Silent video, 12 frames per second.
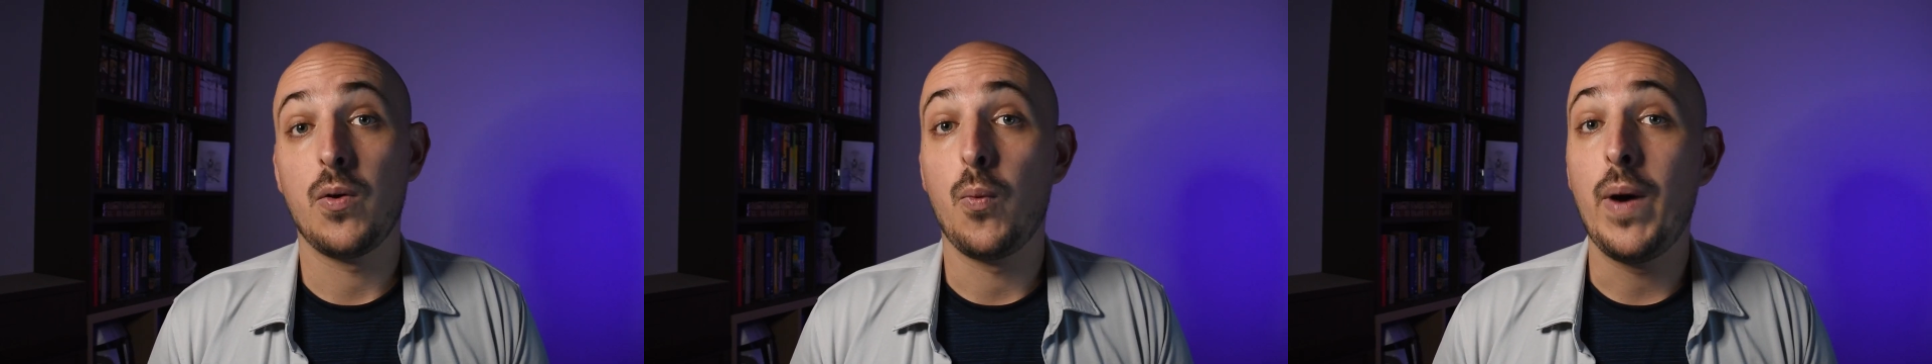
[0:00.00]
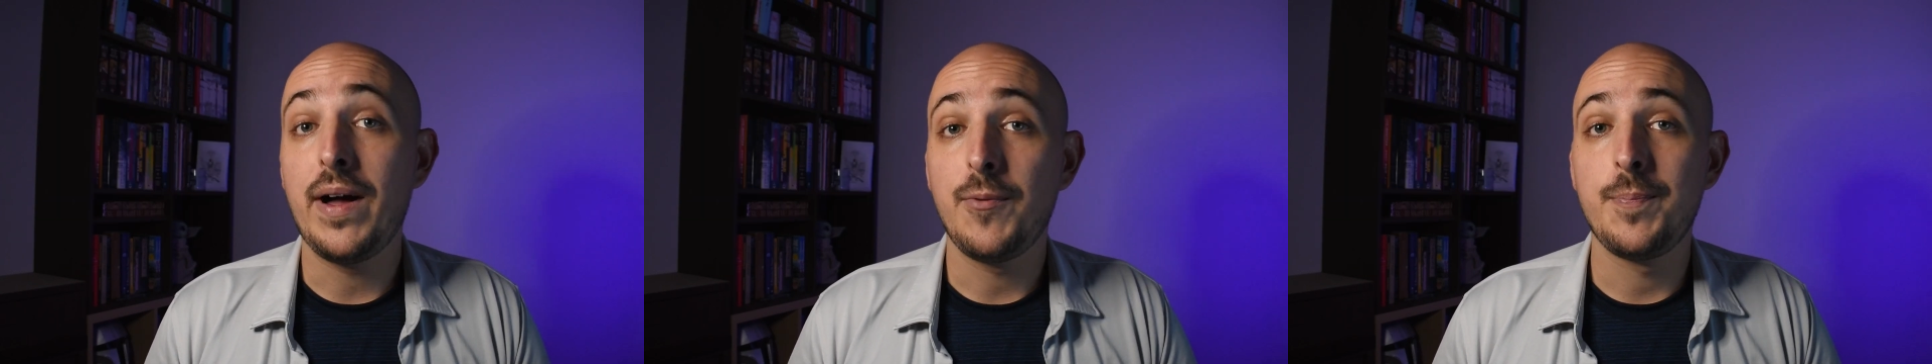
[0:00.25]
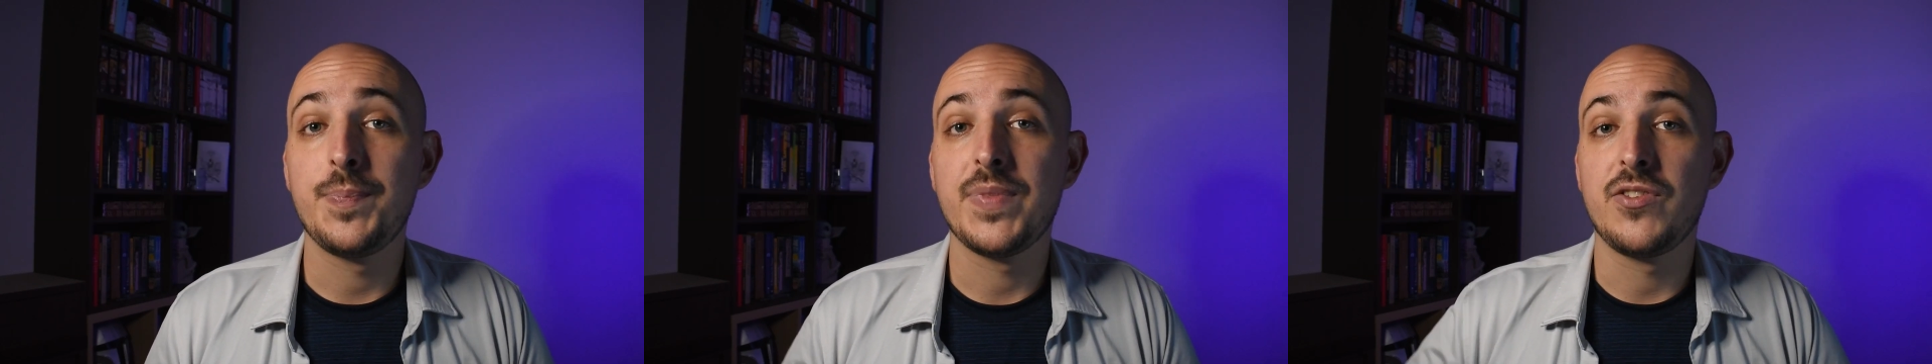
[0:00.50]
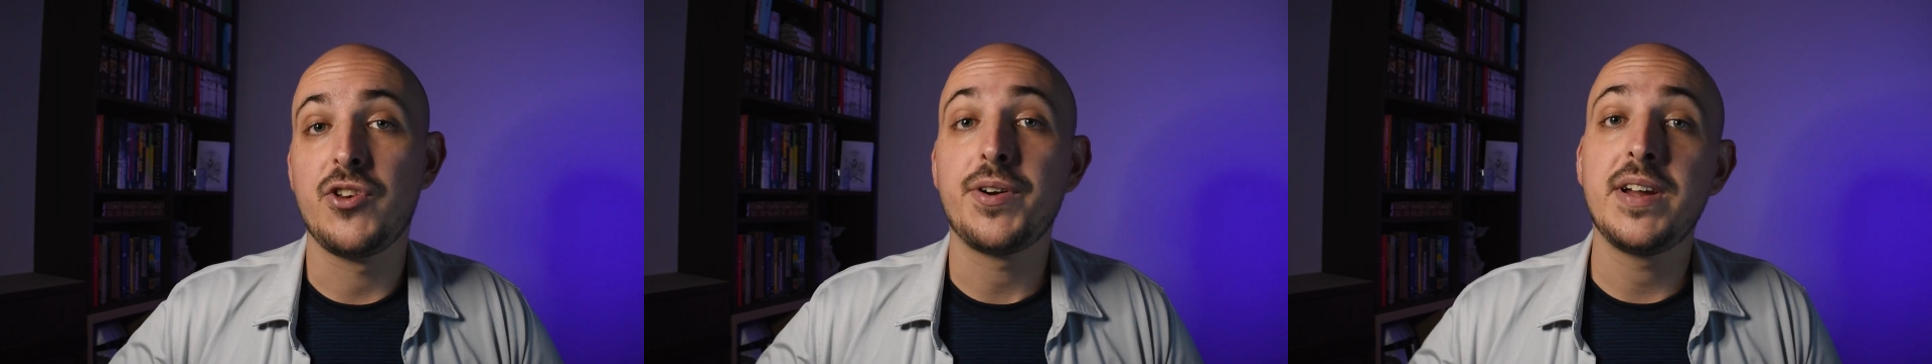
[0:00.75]
Well,
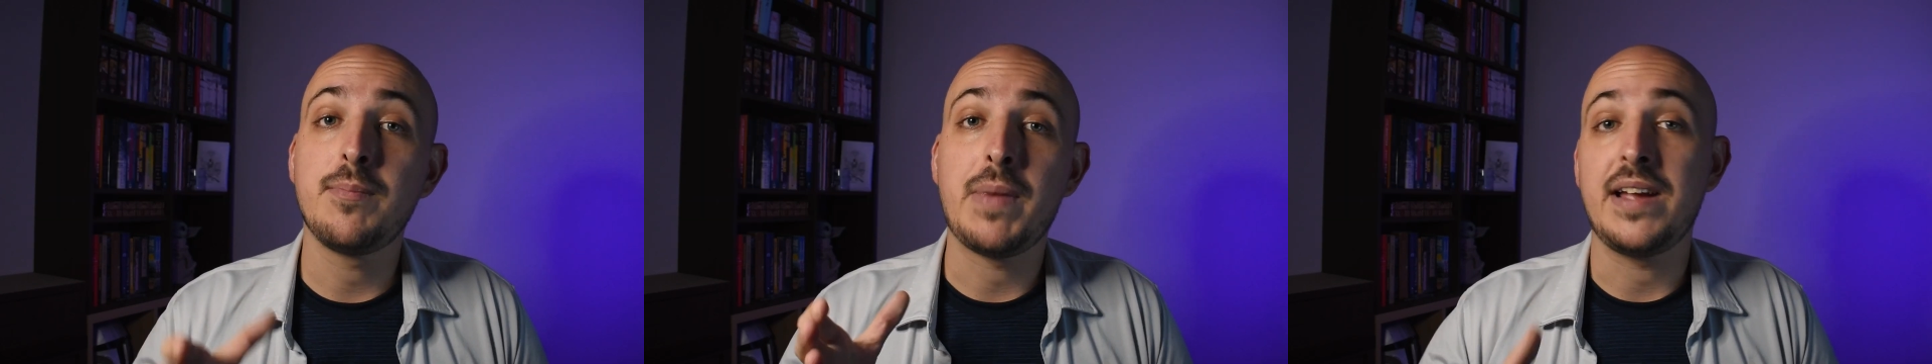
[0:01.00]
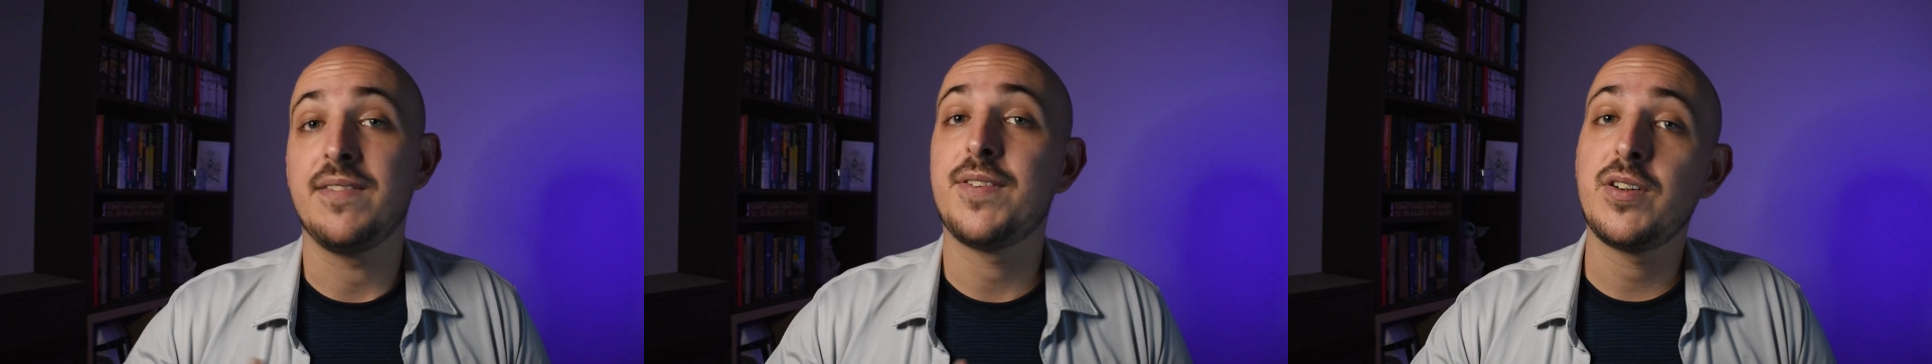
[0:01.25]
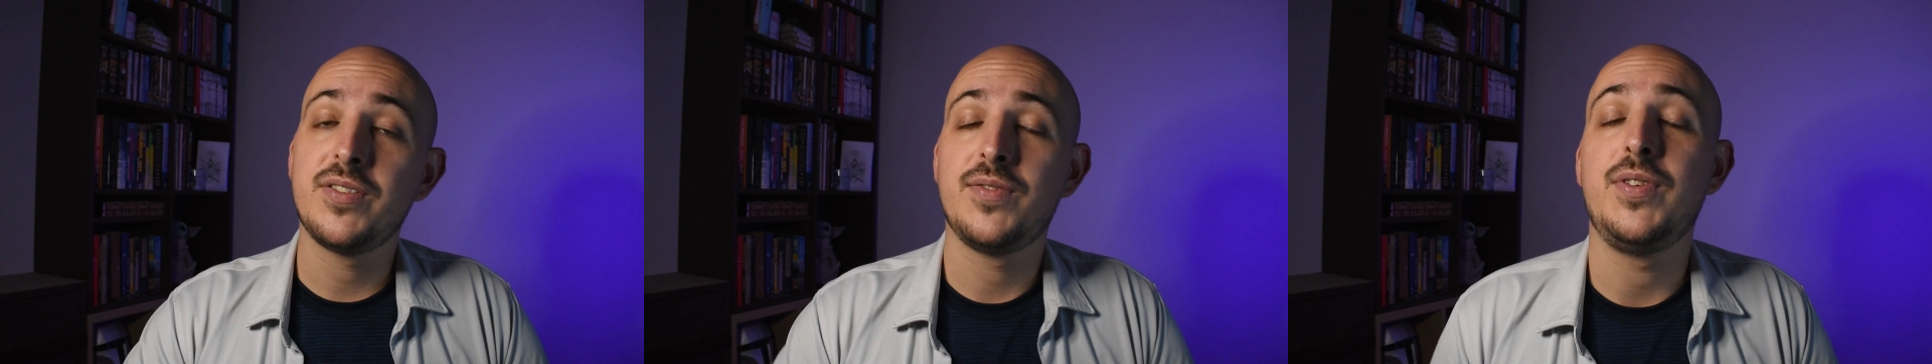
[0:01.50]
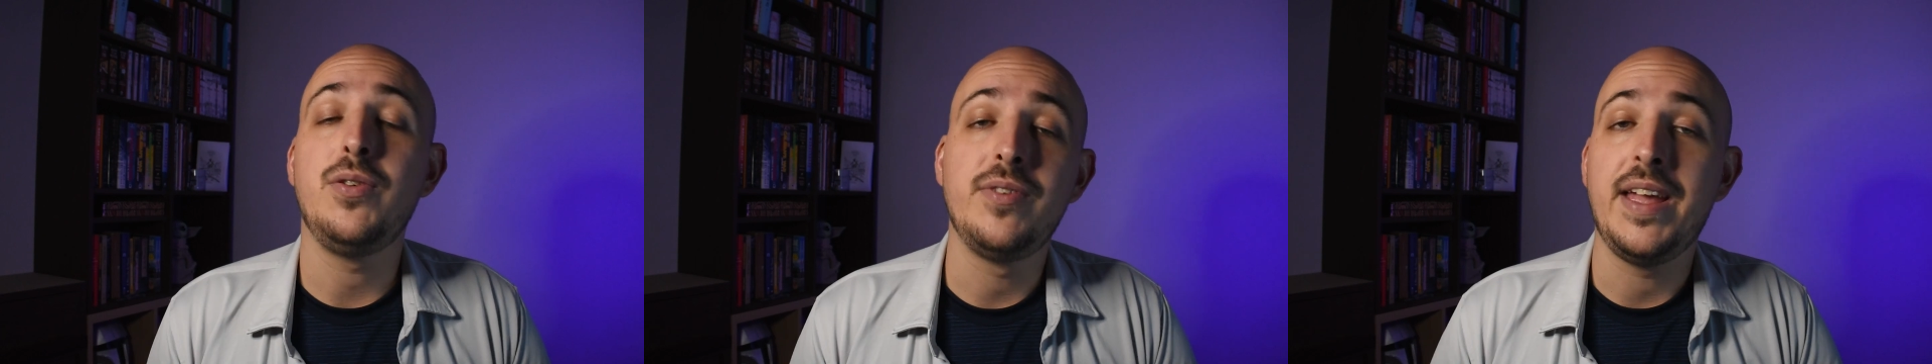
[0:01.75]
during my first
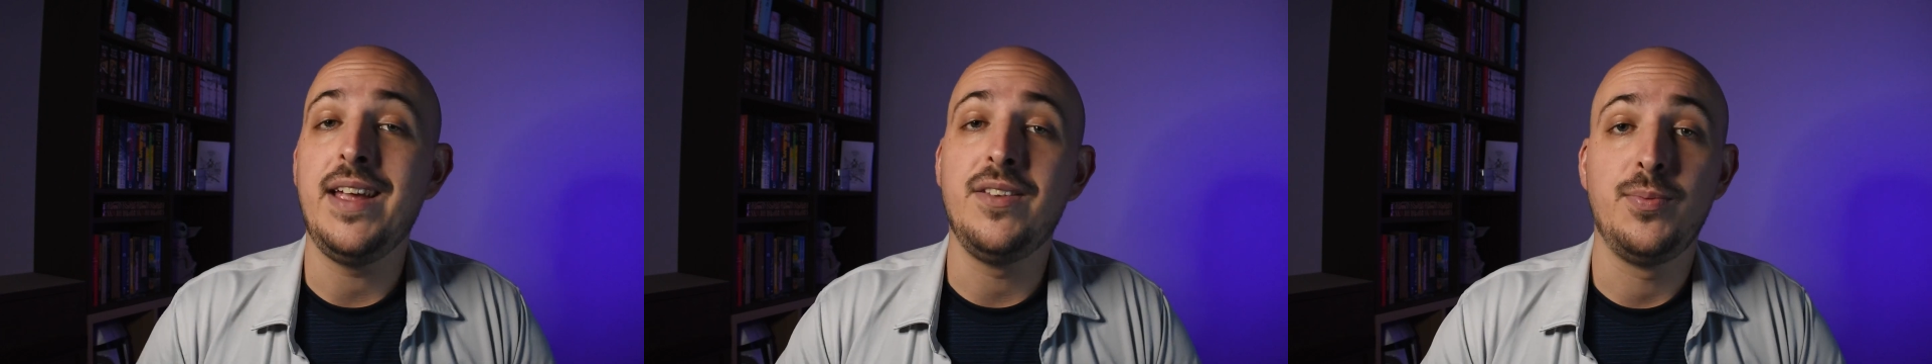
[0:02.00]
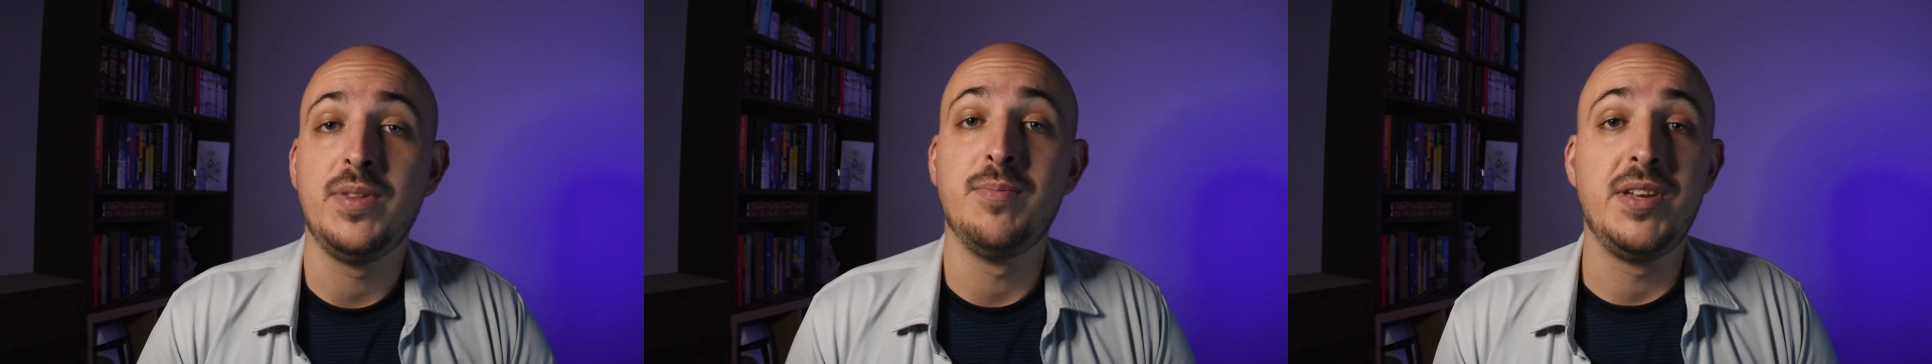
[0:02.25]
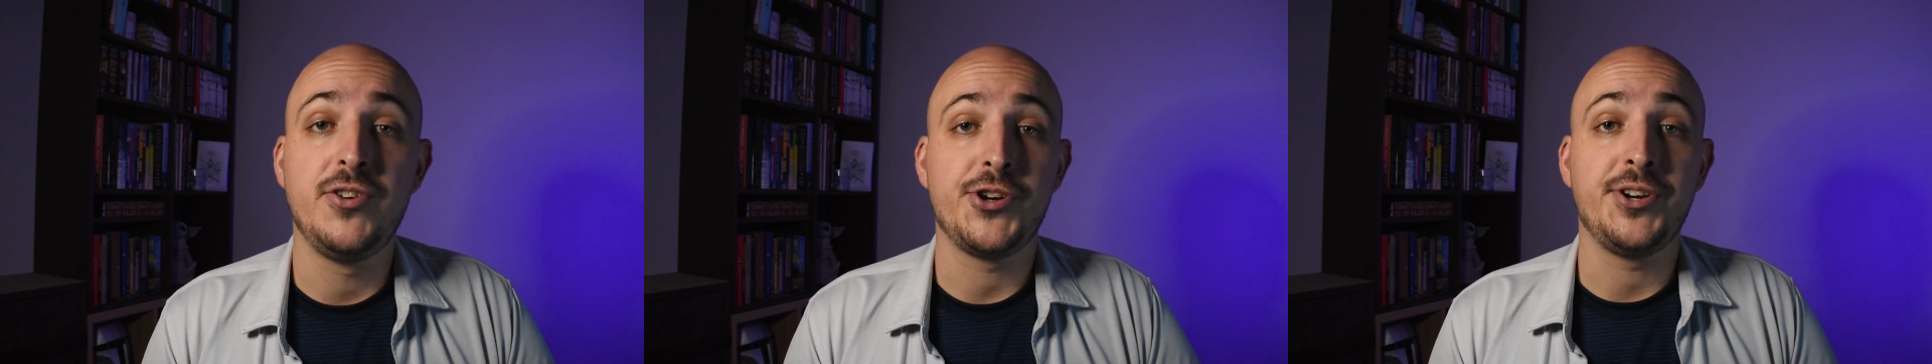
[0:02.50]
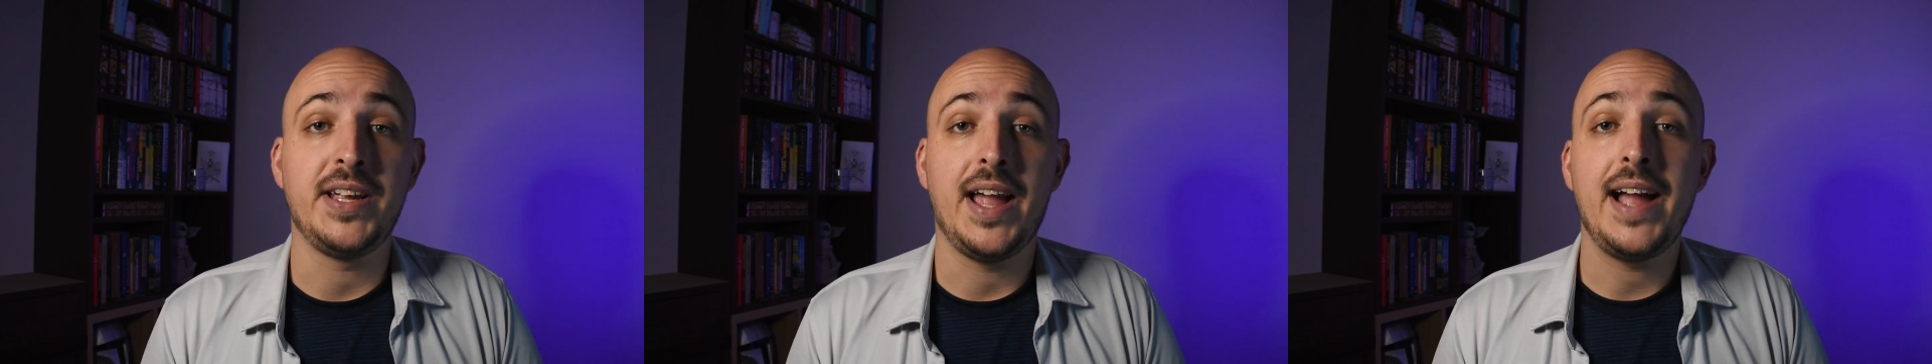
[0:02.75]
few days with Midjourney,